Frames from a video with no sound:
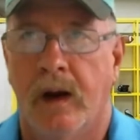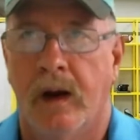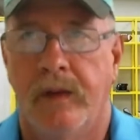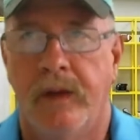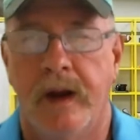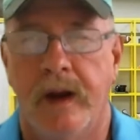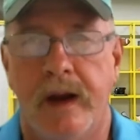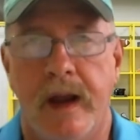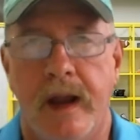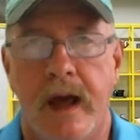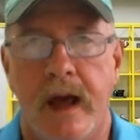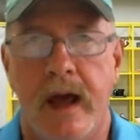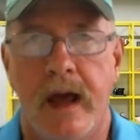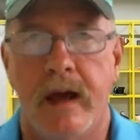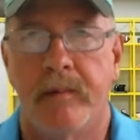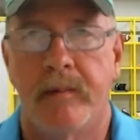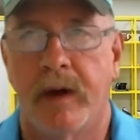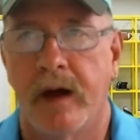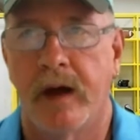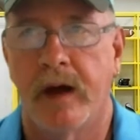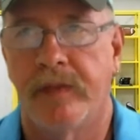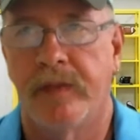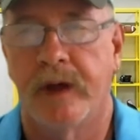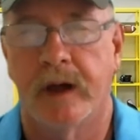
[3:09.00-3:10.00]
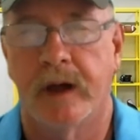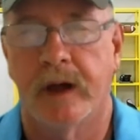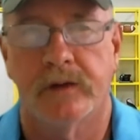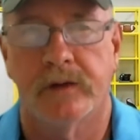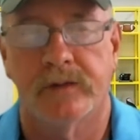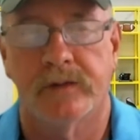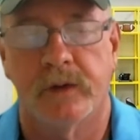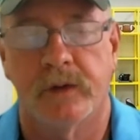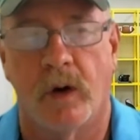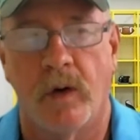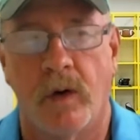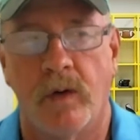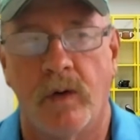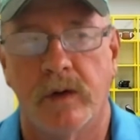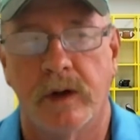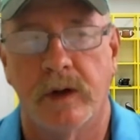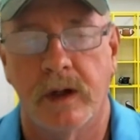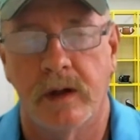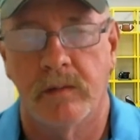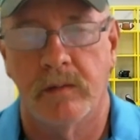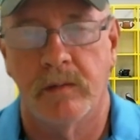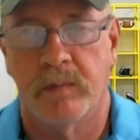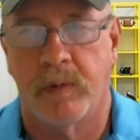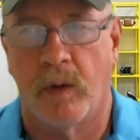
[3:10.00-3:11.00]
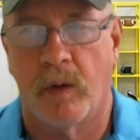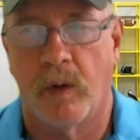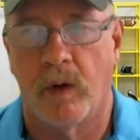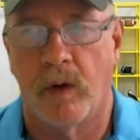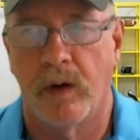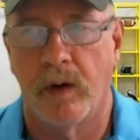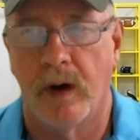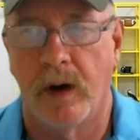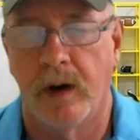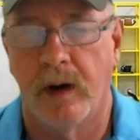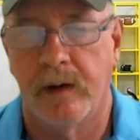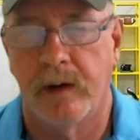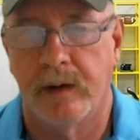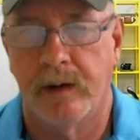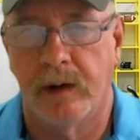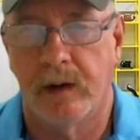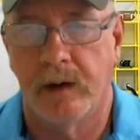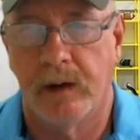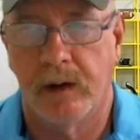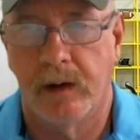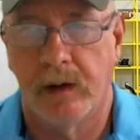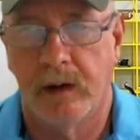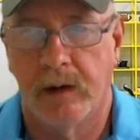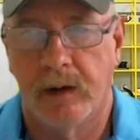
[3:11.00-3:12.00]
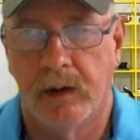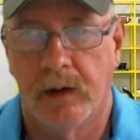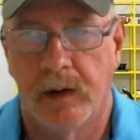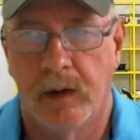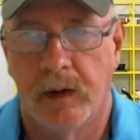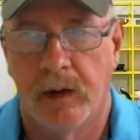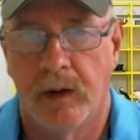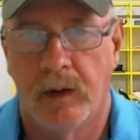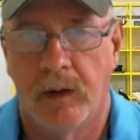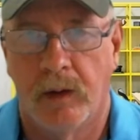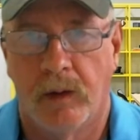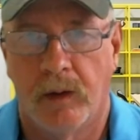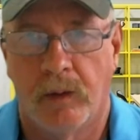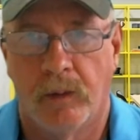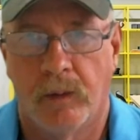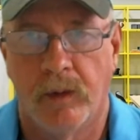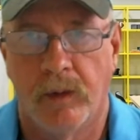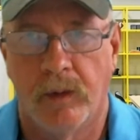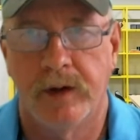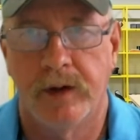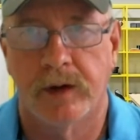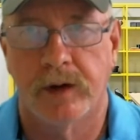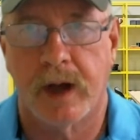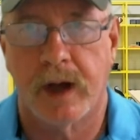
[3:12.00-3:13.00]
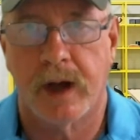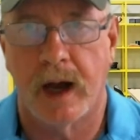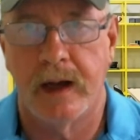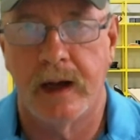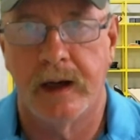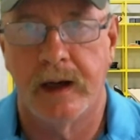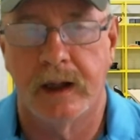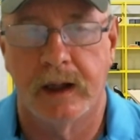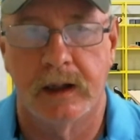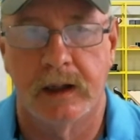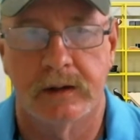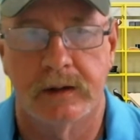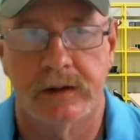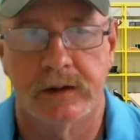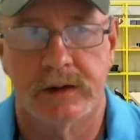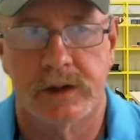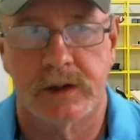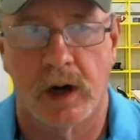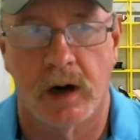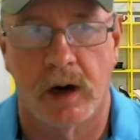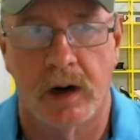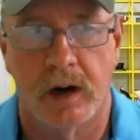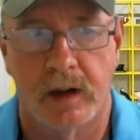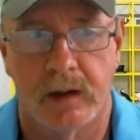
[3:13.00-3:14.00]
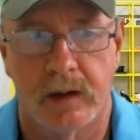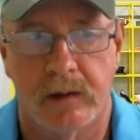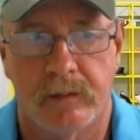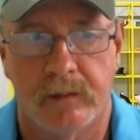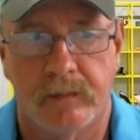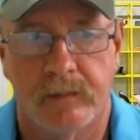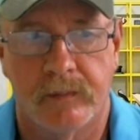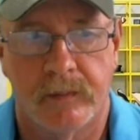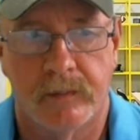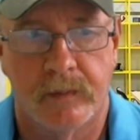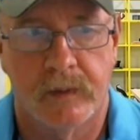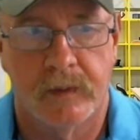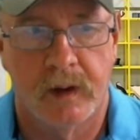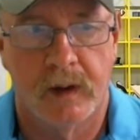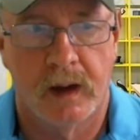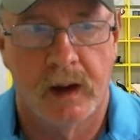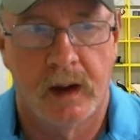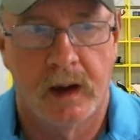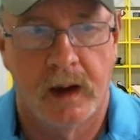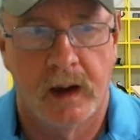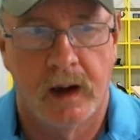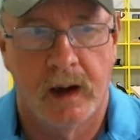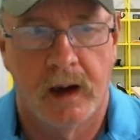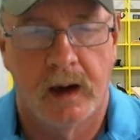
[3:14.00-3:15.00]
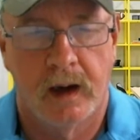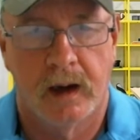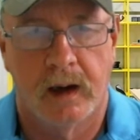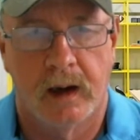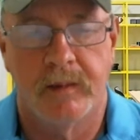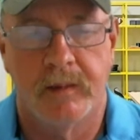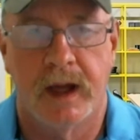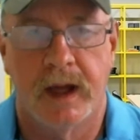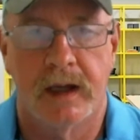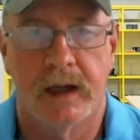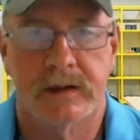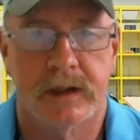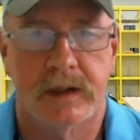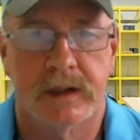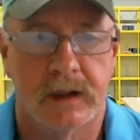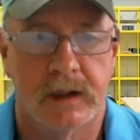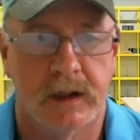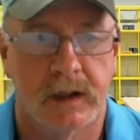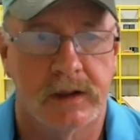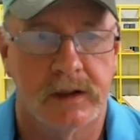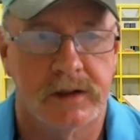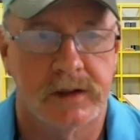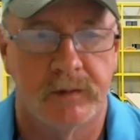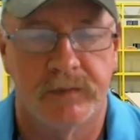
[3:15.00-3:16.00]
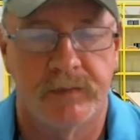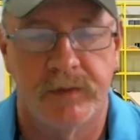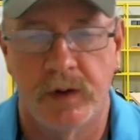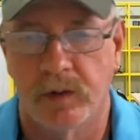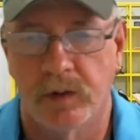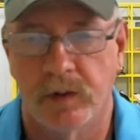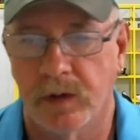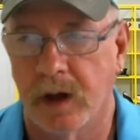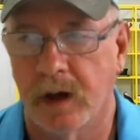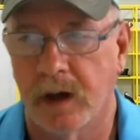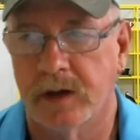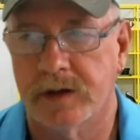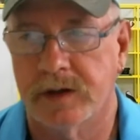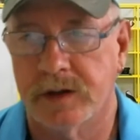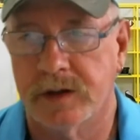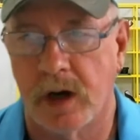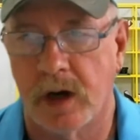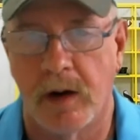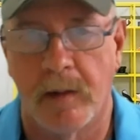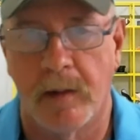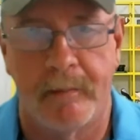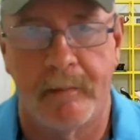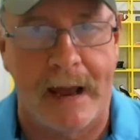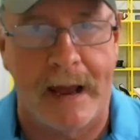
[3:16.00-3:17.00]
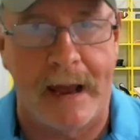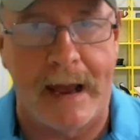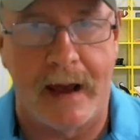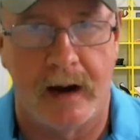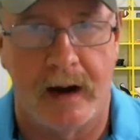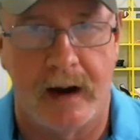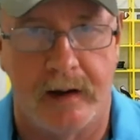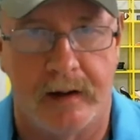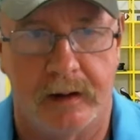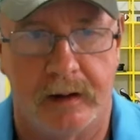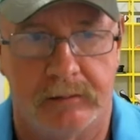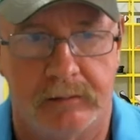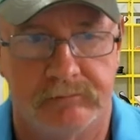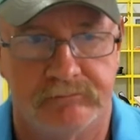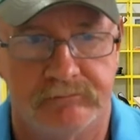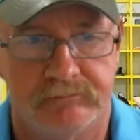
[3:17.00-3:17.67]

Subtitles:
The name, I think, is only important when you're kind of getting started. Let me ask you this. If you were going to start a band